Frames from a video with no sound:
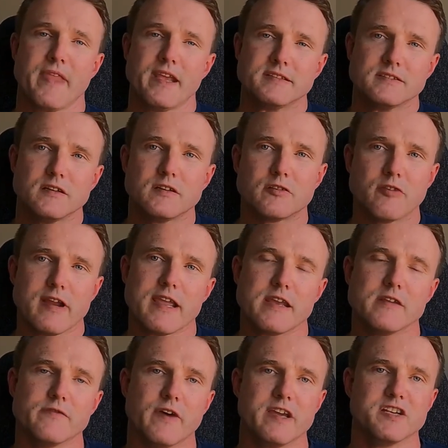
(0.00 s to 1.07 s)
It's a great
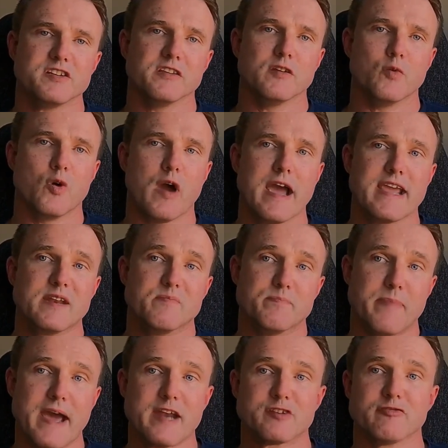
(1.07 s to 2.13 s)
innovation that will aid
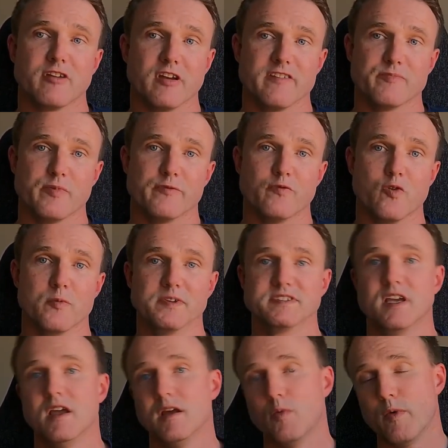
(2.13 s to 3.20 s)
battery life performance